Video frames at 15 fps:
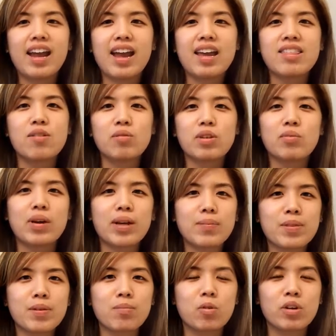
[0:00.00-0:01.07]
And then when you wake up
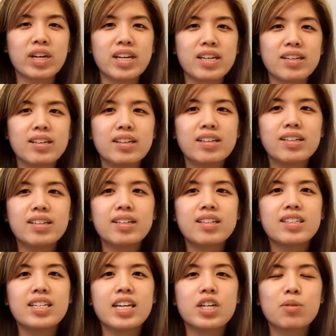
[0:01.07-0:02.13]
in the morning,
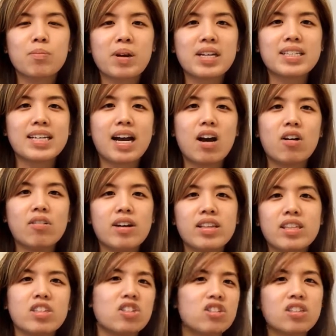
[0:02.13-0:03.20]
take your braids out and
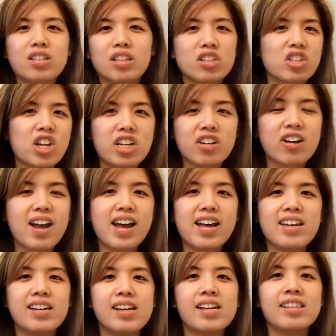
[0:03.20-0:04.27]
then just like shake your
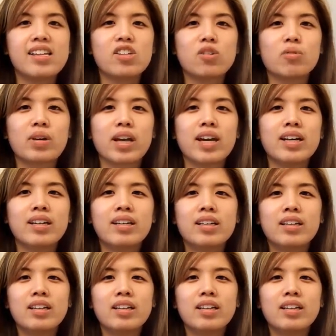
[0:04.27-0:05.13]
head, and then you'll get